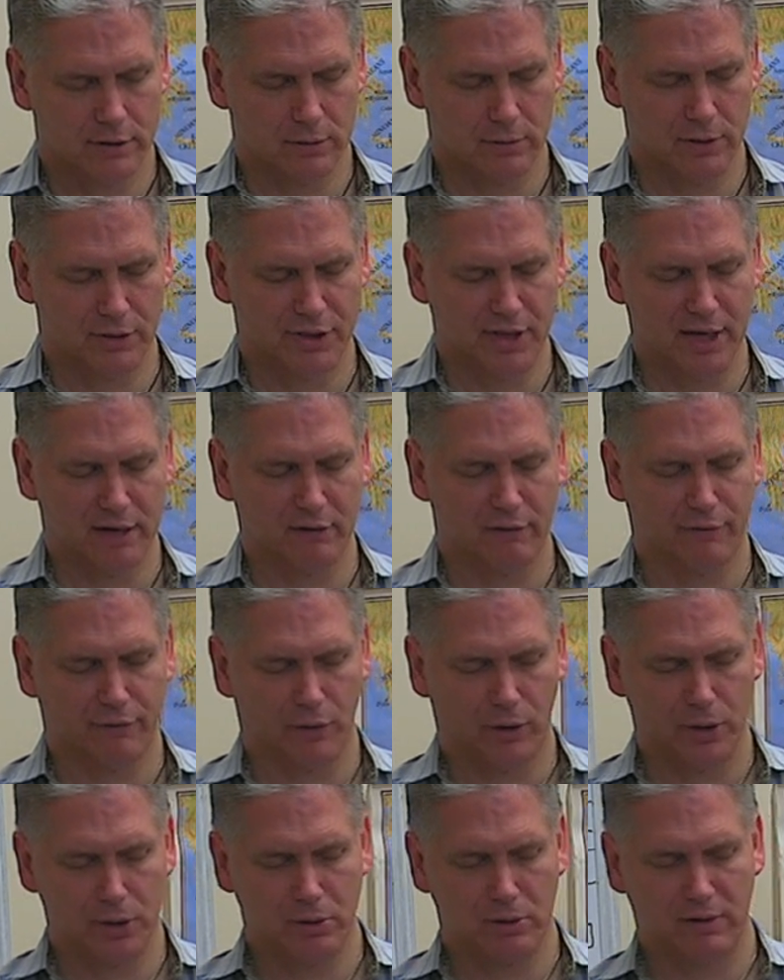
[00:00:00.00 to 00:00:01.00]
So we're thankful for
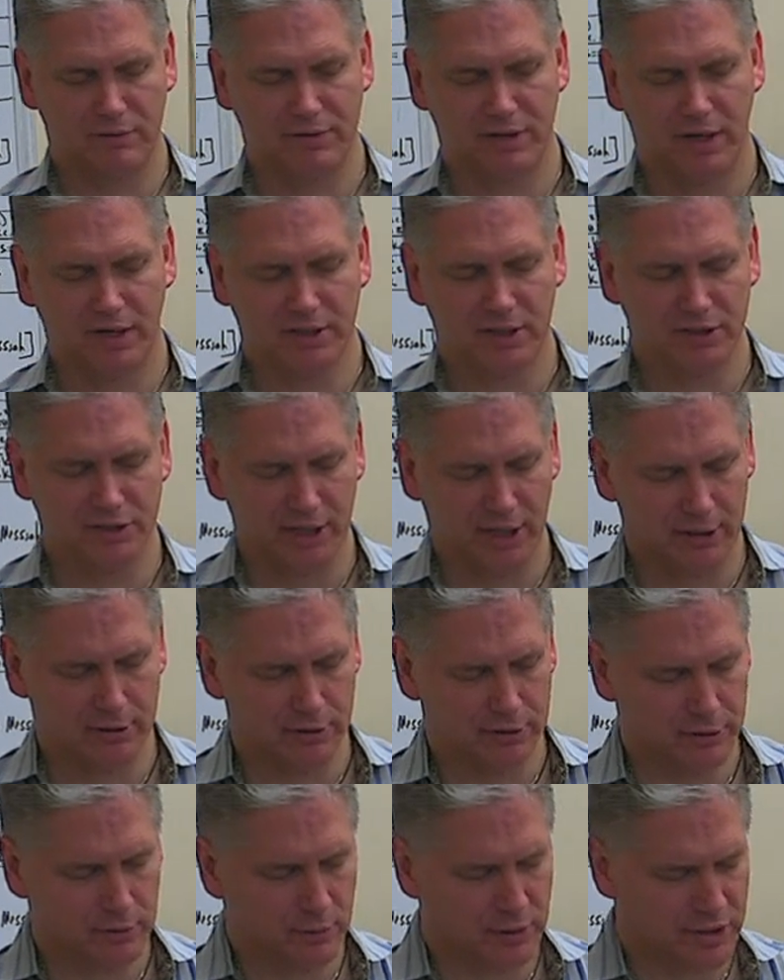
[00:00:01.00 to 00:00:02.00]
all you have done, continue to
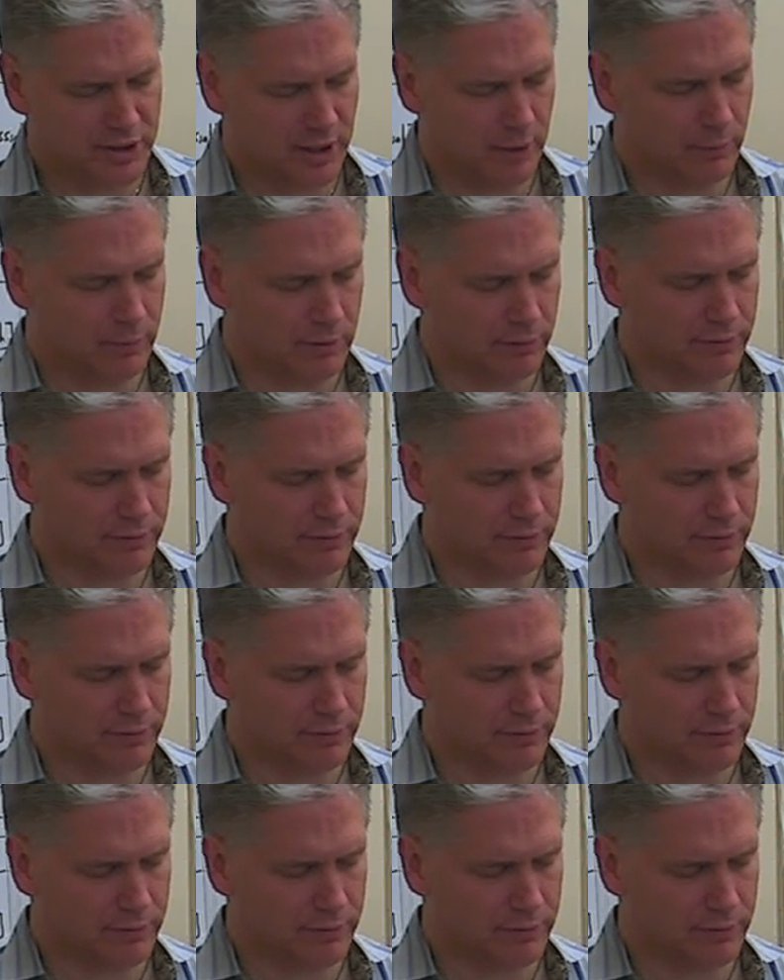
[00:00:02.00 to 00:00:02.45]
do, and yet will